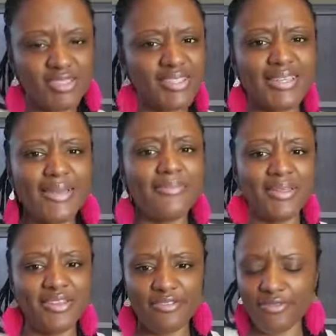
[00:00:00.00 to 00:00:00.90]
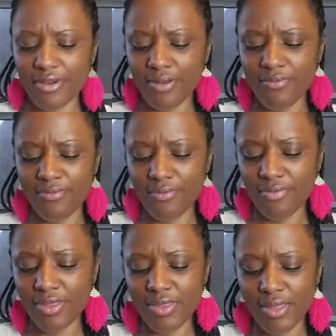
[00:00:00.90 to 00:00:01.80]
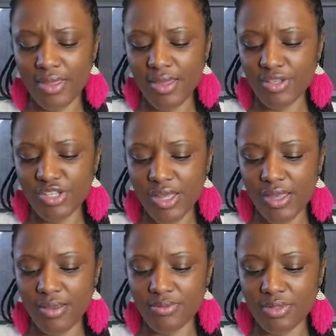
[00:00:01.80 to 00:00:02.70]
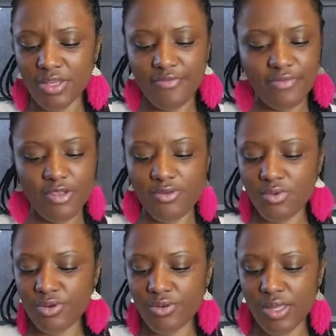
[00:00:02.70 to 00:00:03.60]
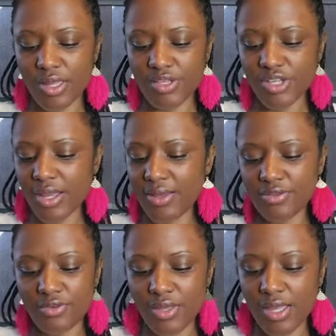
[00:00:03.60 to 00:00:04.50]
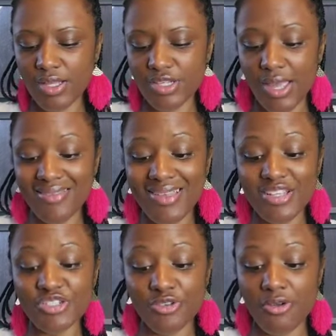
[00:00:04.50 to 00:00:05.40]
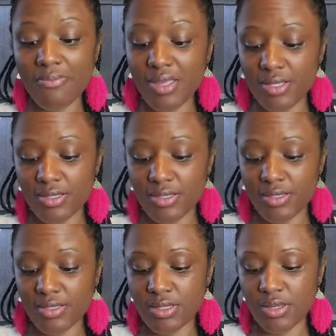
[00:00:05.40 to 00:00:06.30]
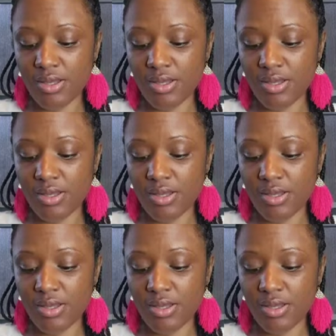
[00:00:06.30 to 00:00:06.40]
Just hit me different than the King James. And if you want to do King James, do King James. That is your business.